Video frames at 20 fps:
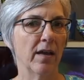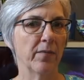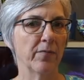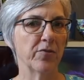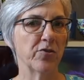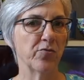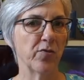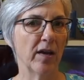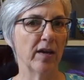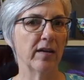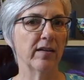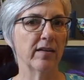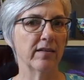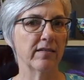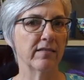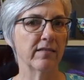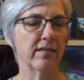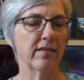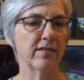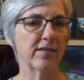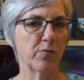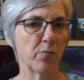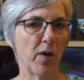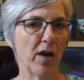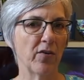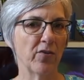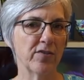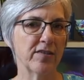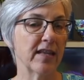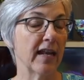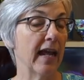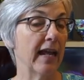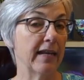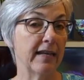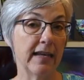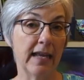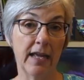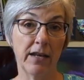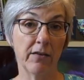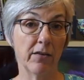stranded sweaters that I had
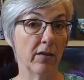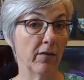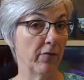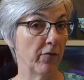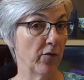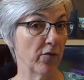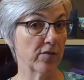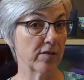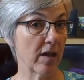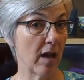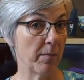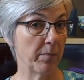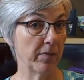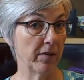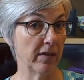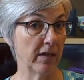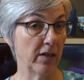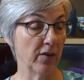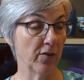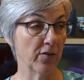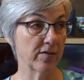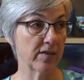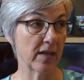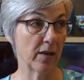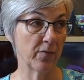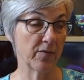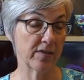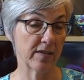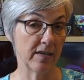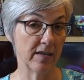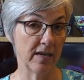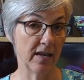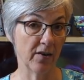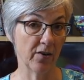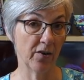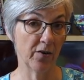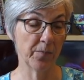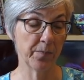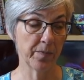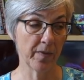knit in the first couple of years I was a
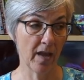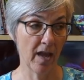knitter.